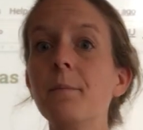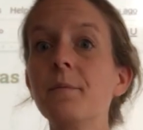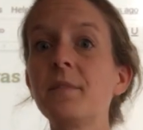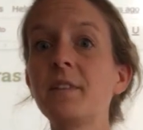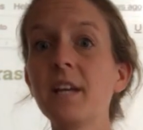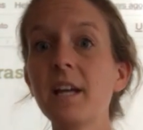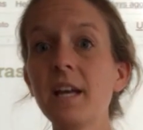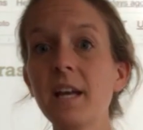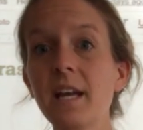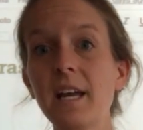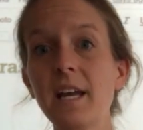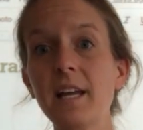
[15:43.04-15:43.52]

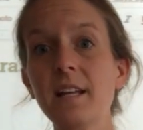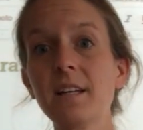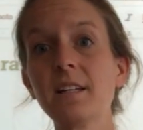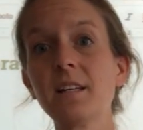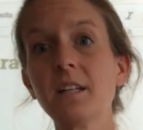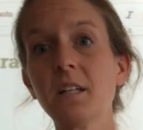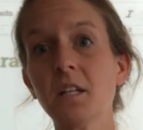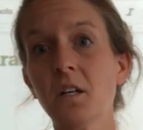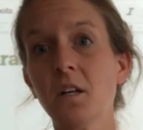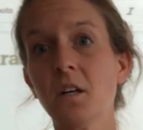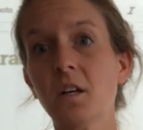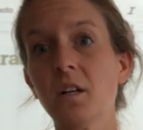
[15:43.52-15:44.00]
then
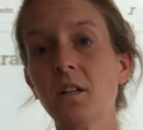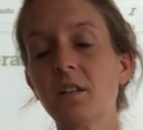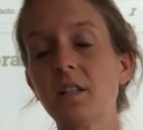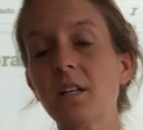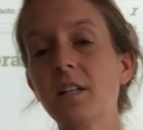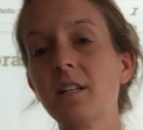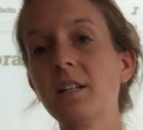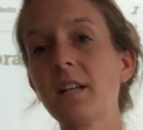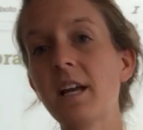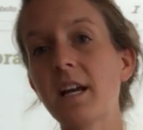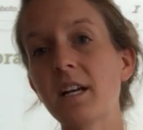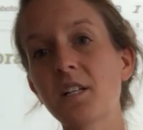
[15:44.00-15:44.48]

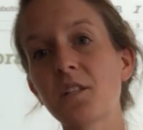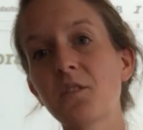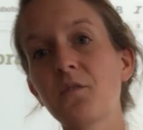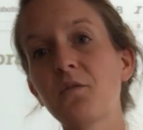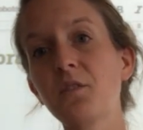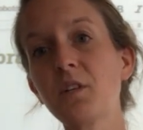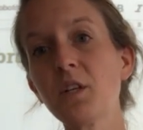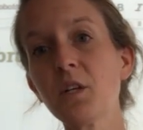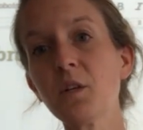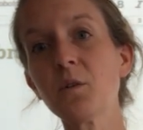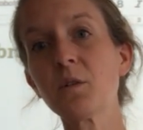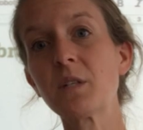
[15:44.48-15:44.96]
the next
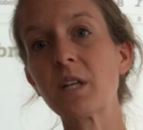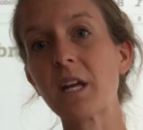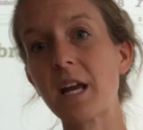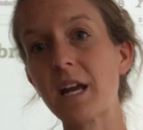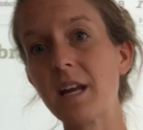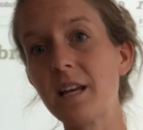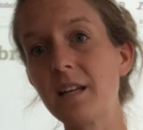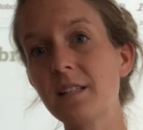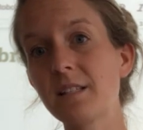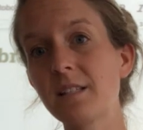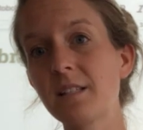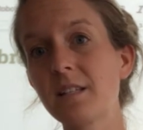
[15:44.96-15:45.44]
few
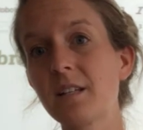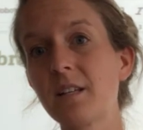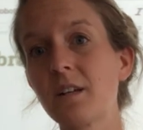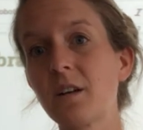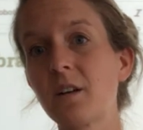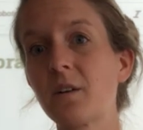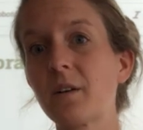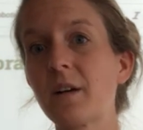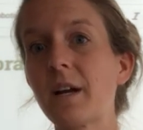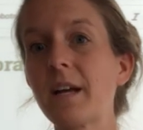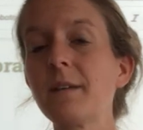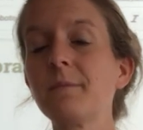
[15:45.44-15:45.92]
days,
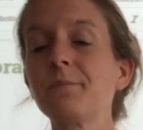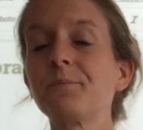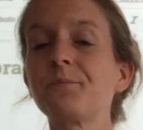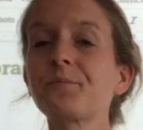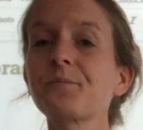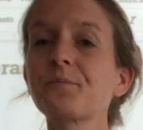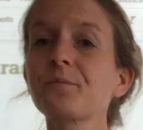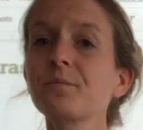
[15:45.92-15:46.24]
all right,